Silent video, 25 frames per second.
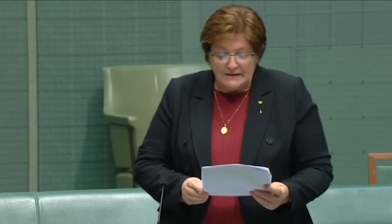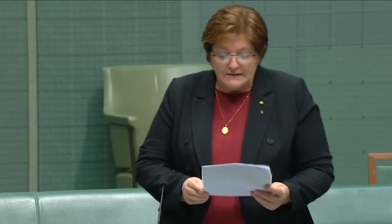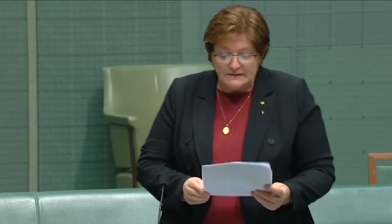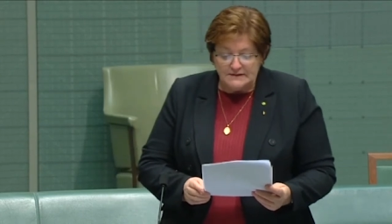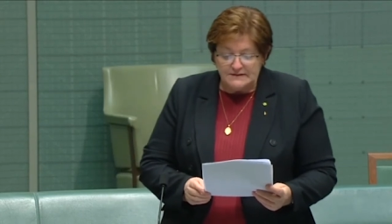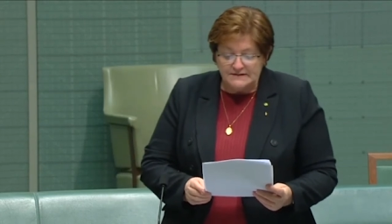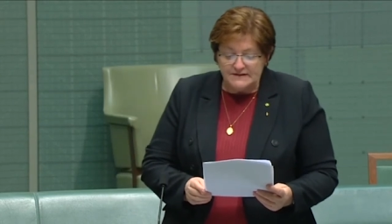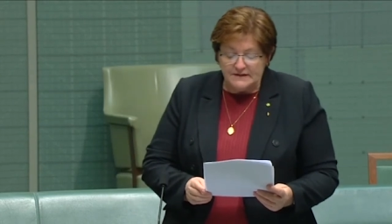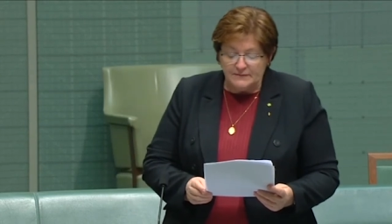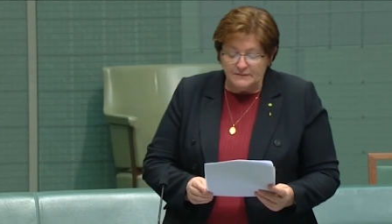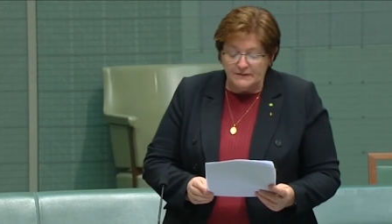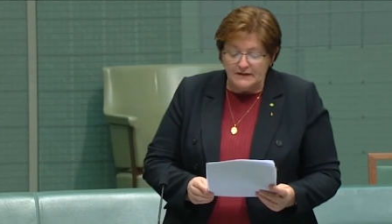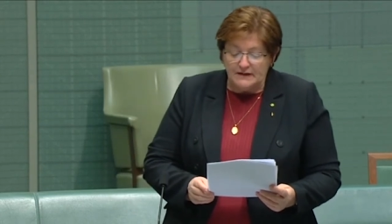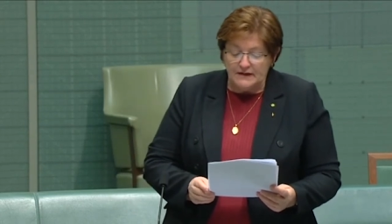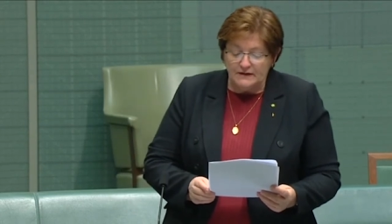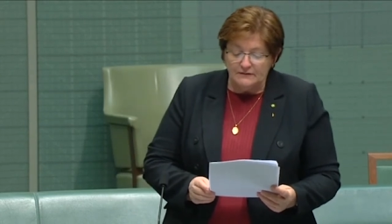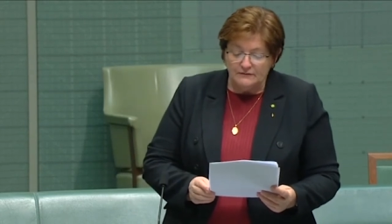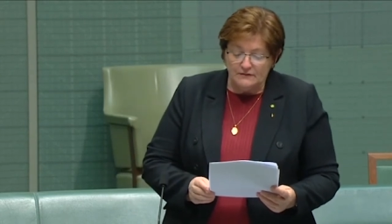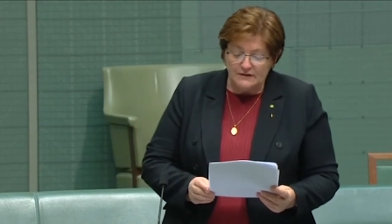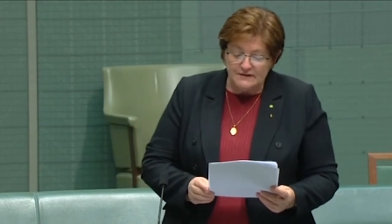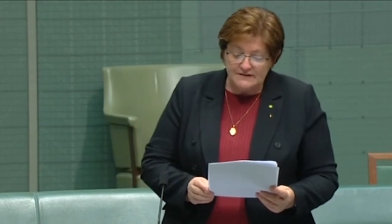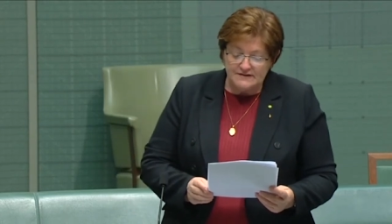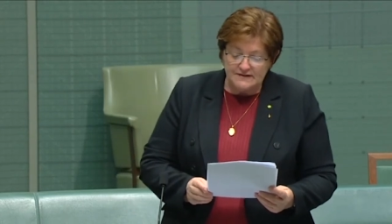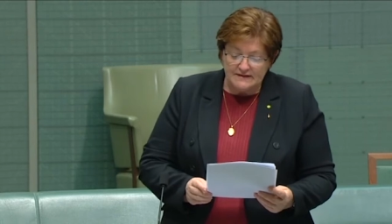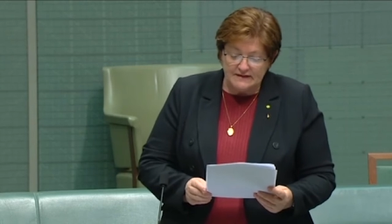This committee
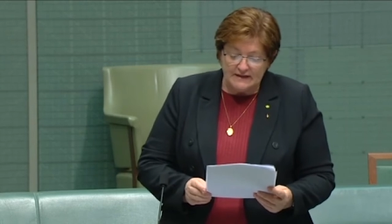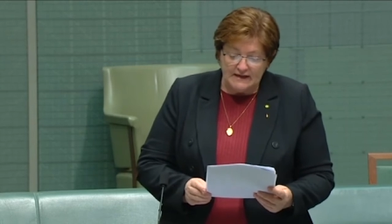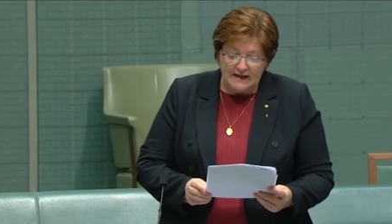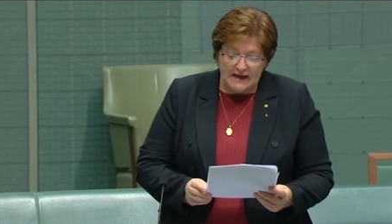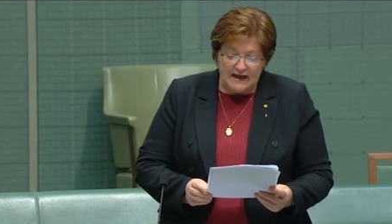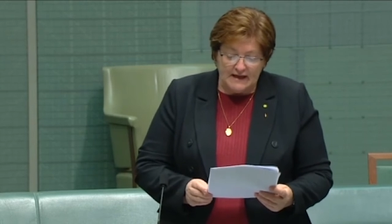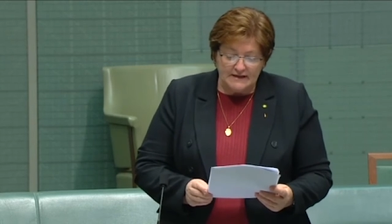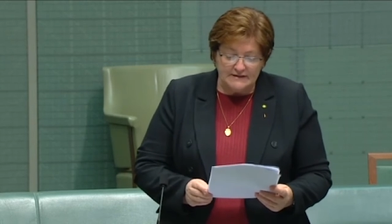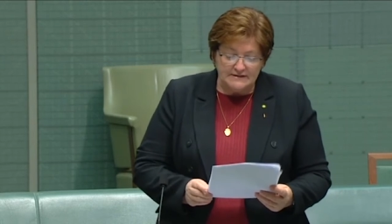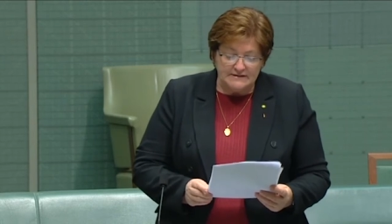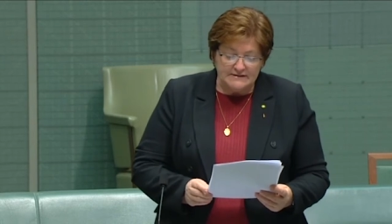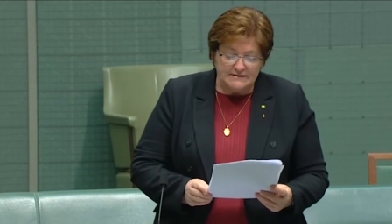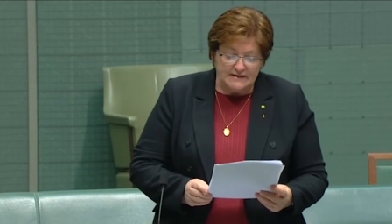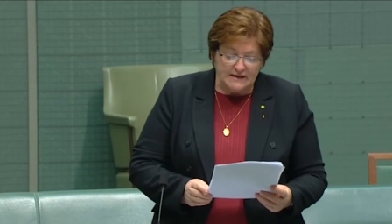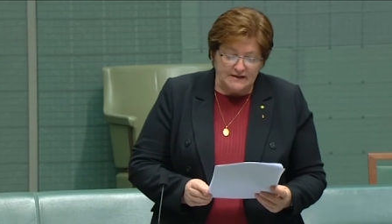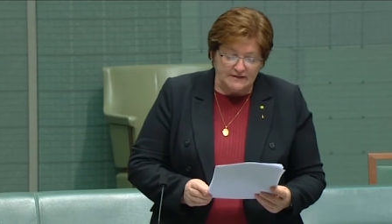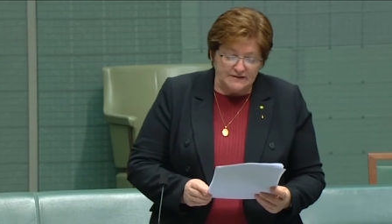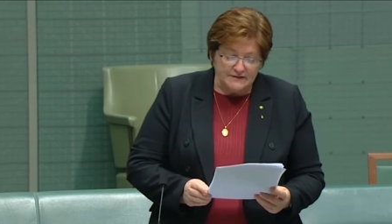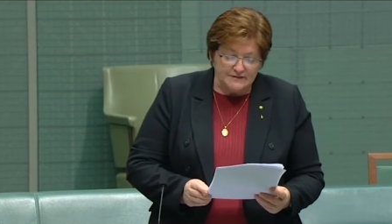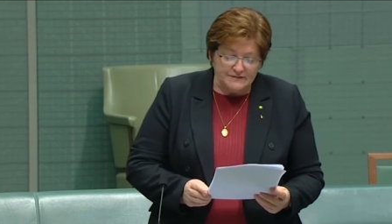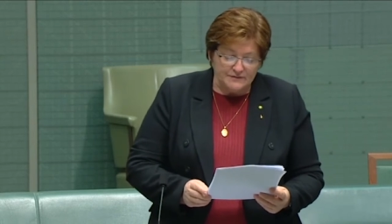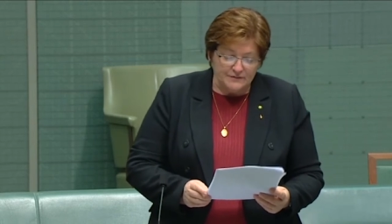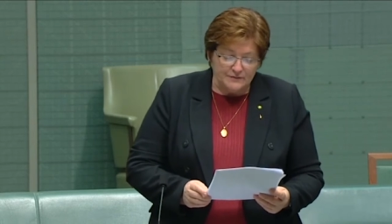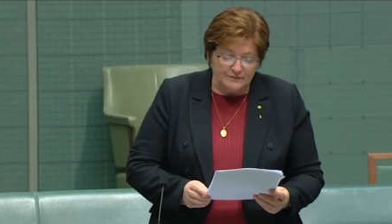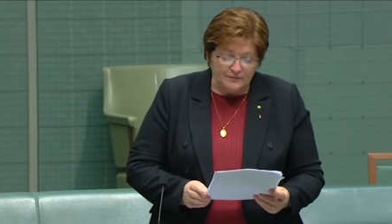recently handed down
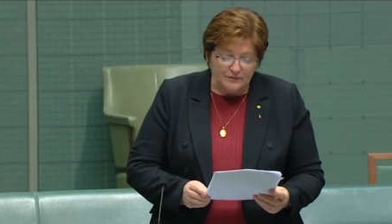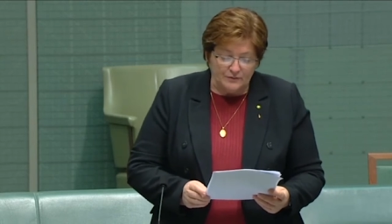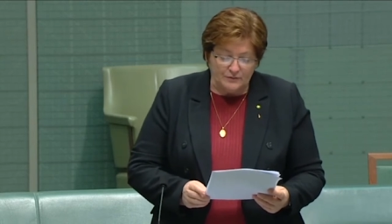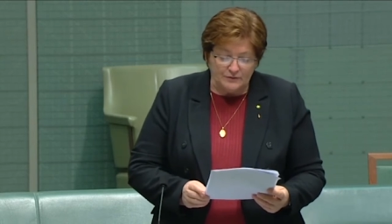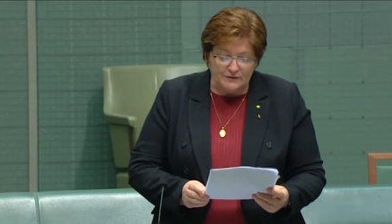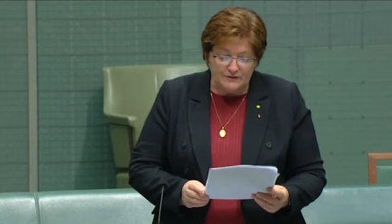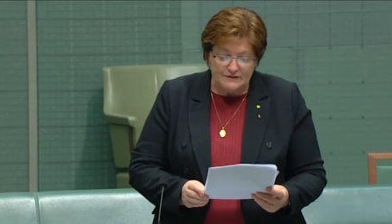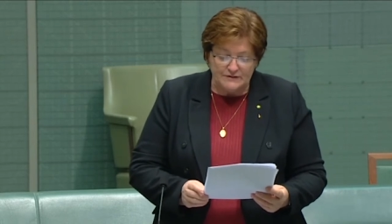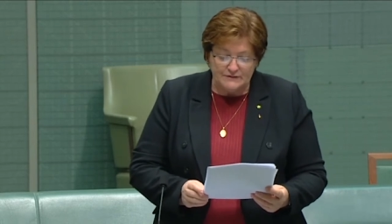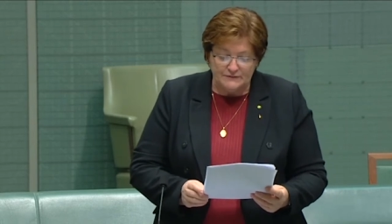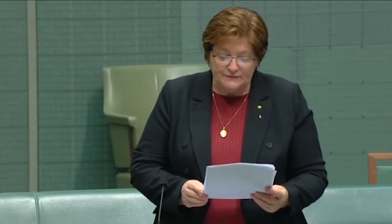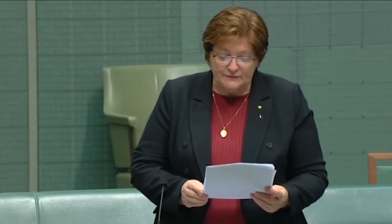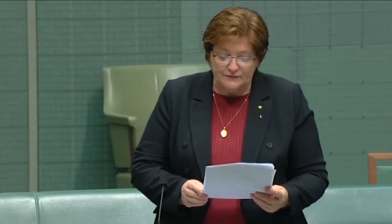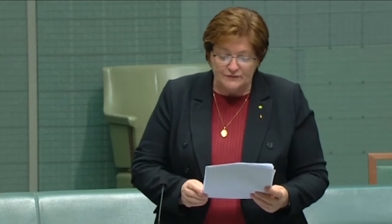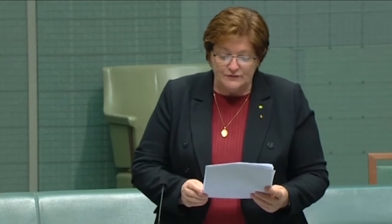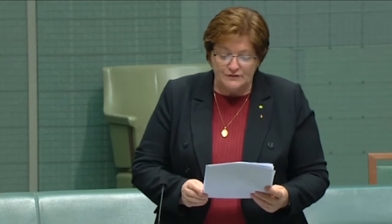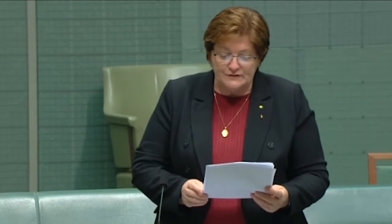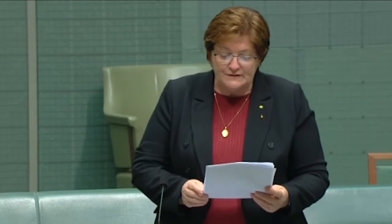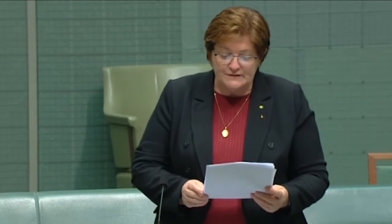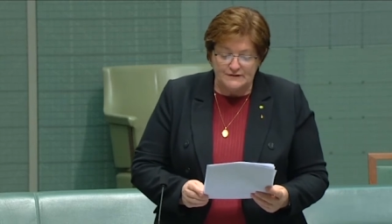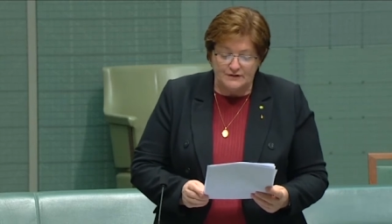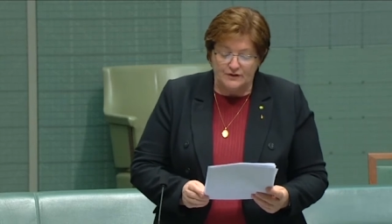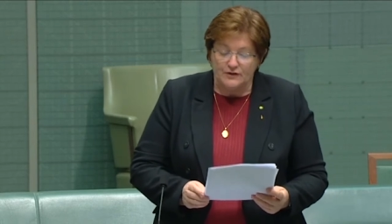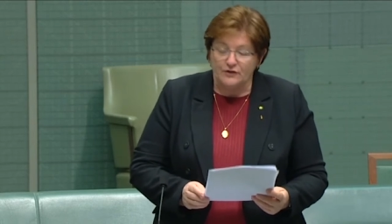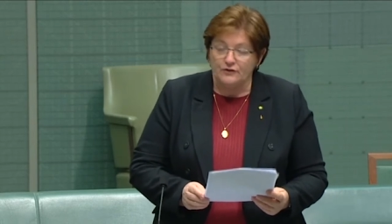its report into
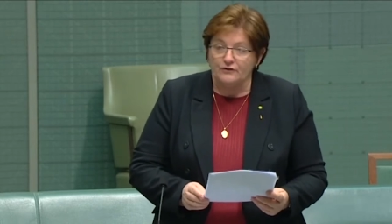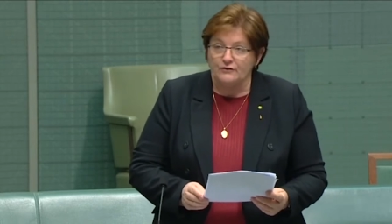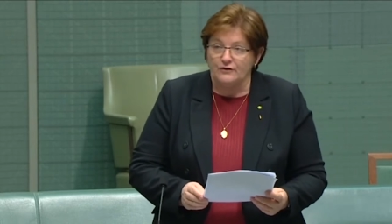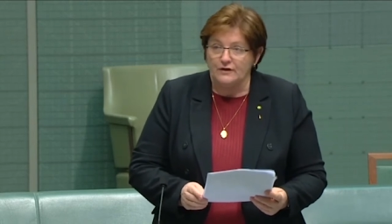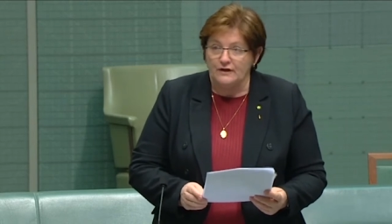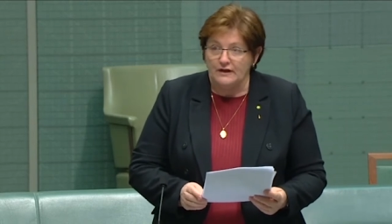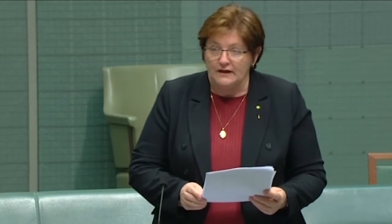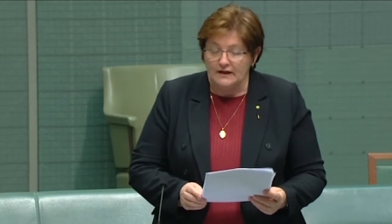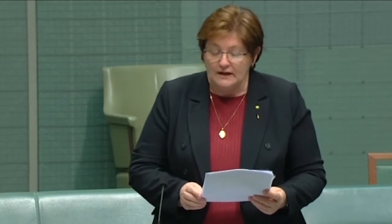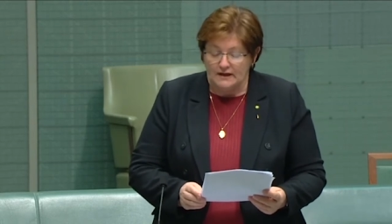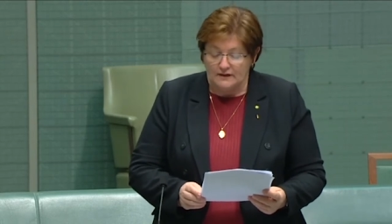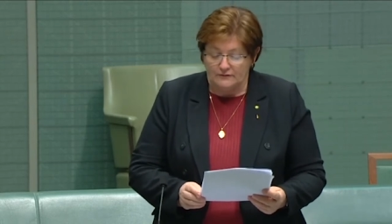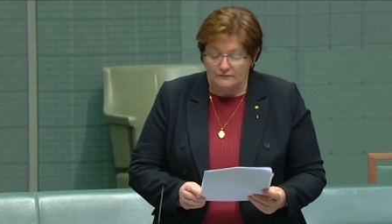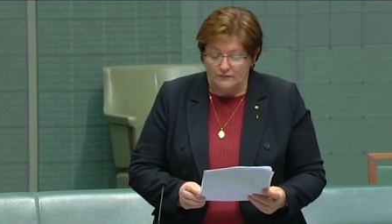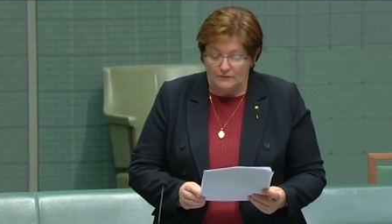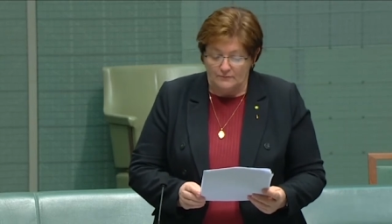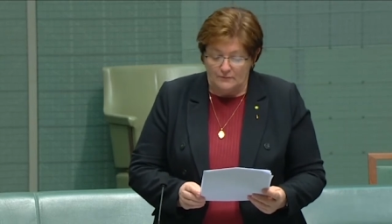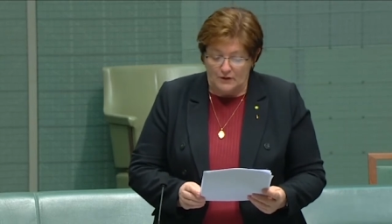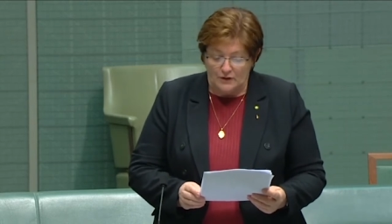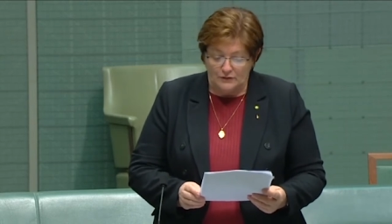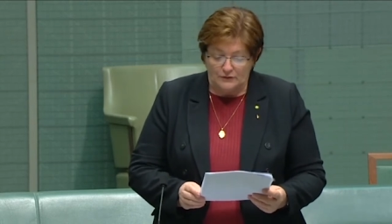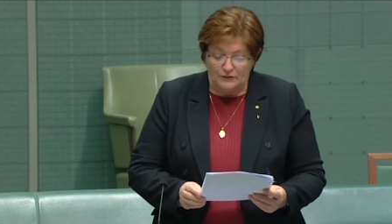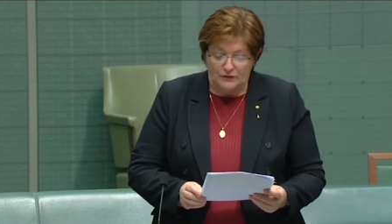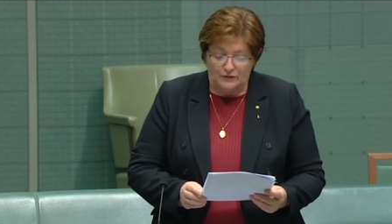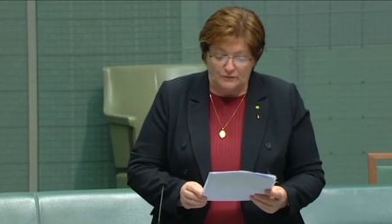food security in
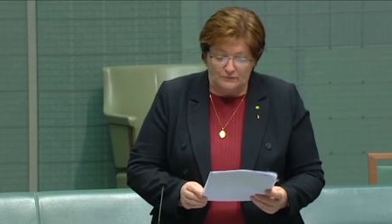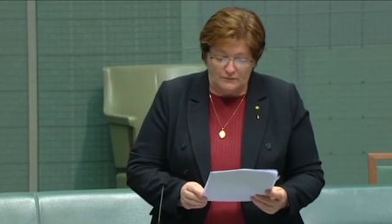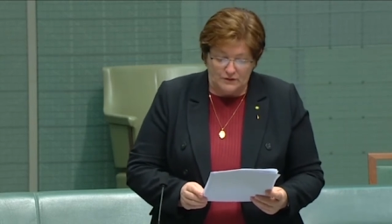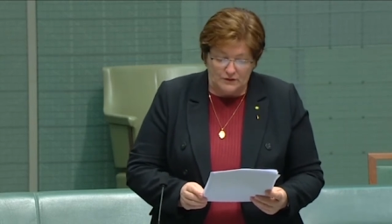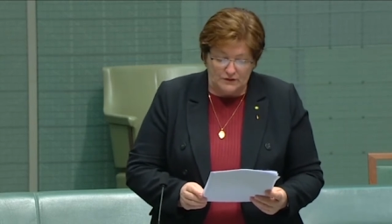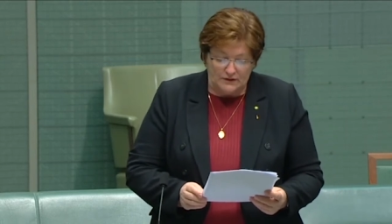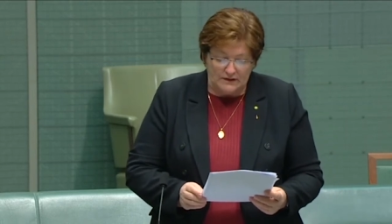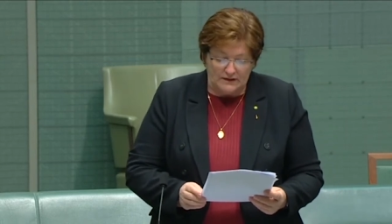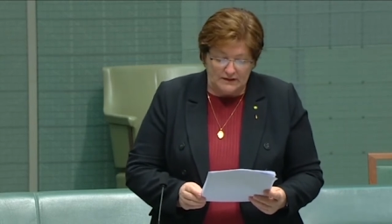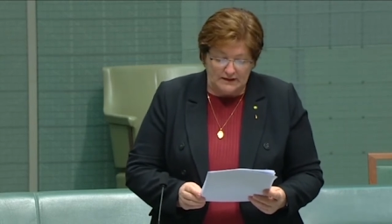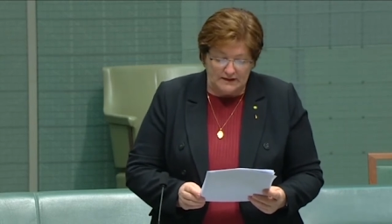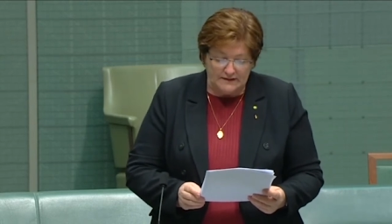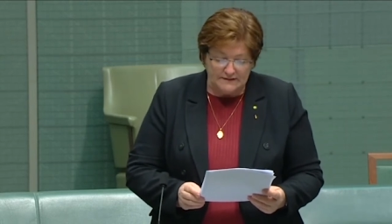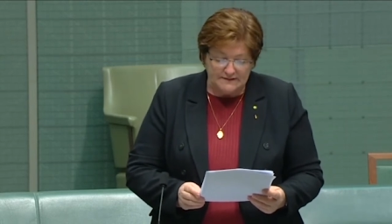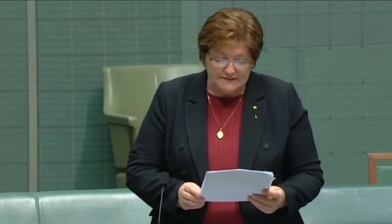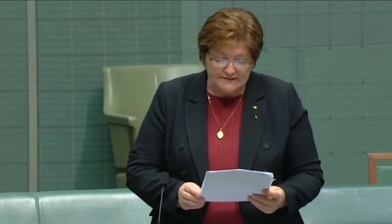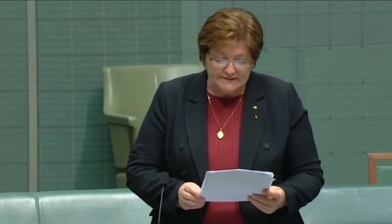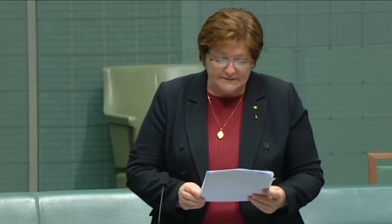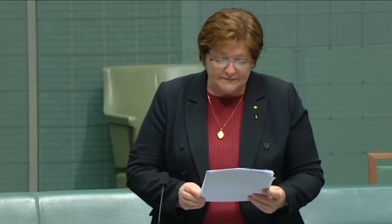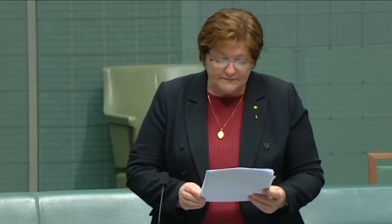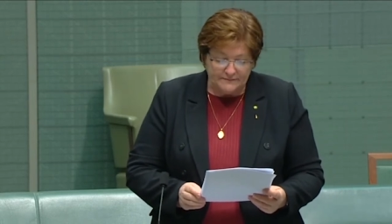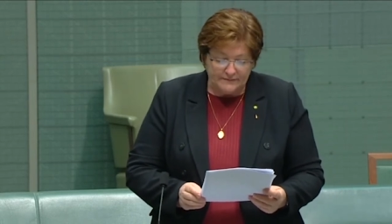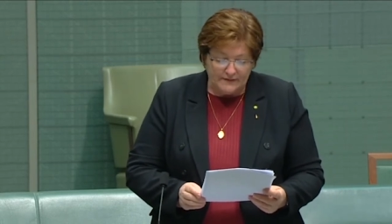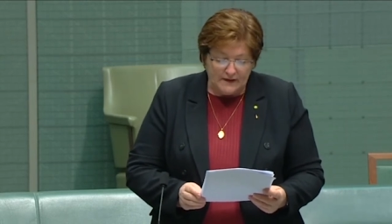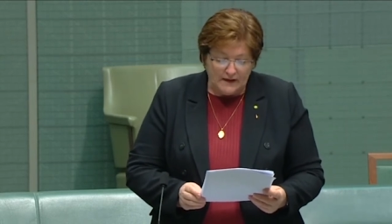remote
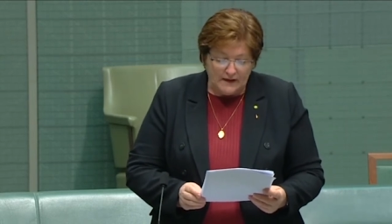communities.